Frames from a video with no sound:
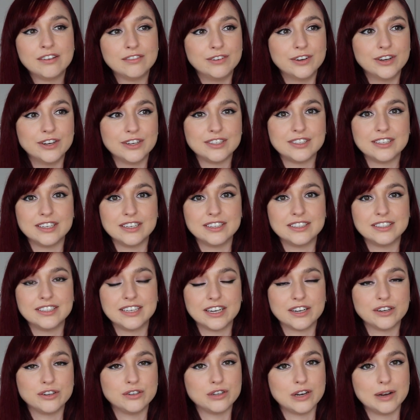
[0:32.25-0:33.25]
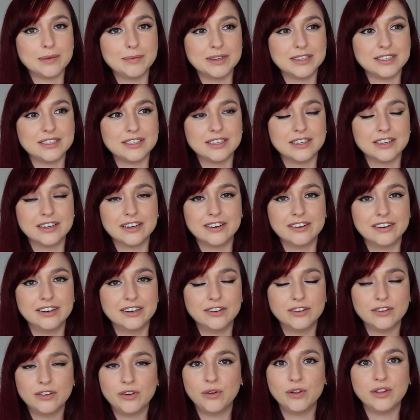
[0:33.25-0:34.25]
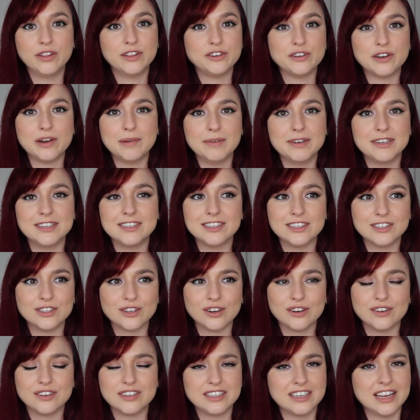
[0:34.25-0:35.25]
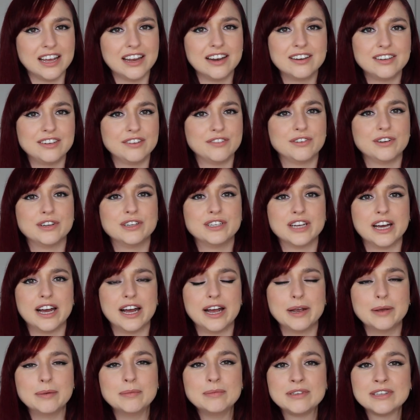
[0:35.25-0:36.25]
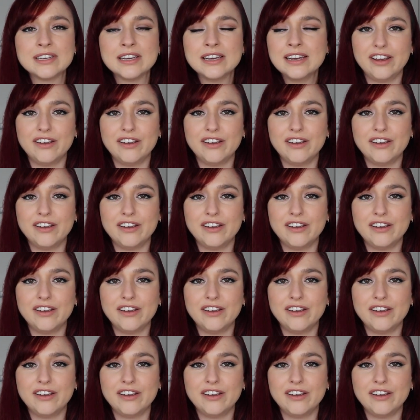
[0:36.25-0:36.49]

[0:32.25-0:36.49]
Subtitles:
first and second trimester and all the trimesters sort of start at different times.